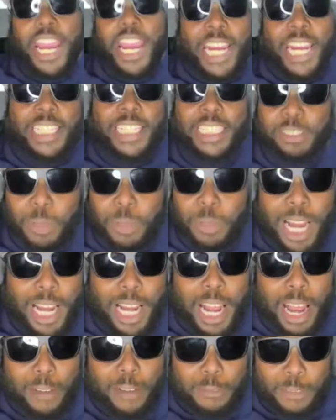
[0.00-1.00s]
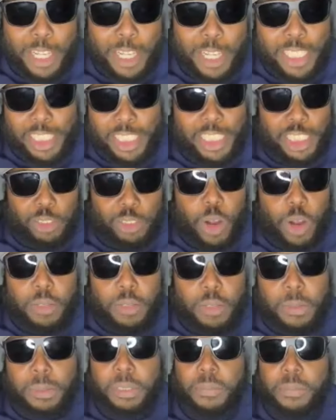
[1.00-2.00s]
He just when I got finished, he just
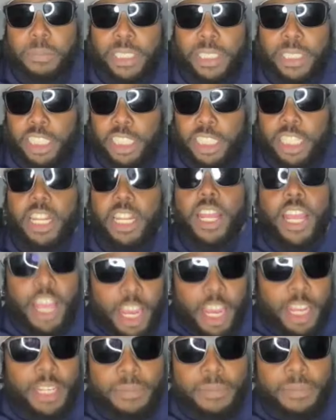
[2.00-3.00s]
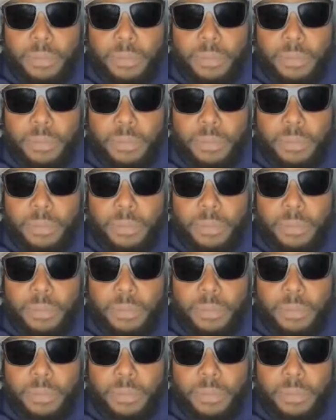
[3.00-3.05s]
walked up to me and said, "Hey,